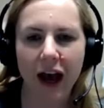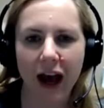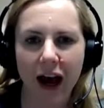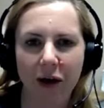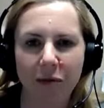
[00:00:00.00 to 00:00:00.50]

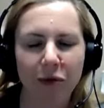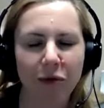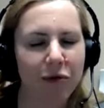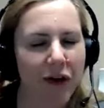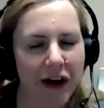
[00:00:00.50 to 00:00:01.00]
Um, we're
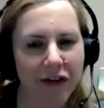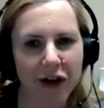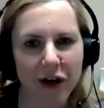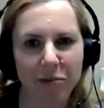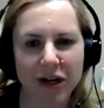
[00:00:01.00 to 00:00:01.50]
very,
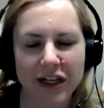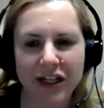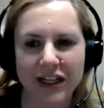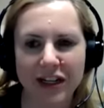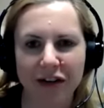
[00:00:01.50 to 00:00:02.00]
very
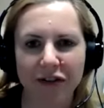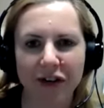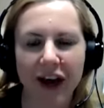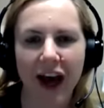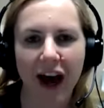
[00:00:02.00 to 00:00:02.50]
appreciative
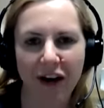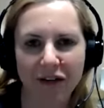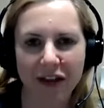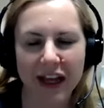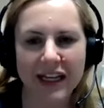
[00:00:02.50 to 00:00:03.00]

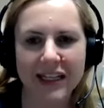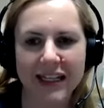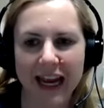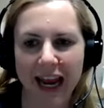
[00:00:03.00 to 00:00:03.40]
of this.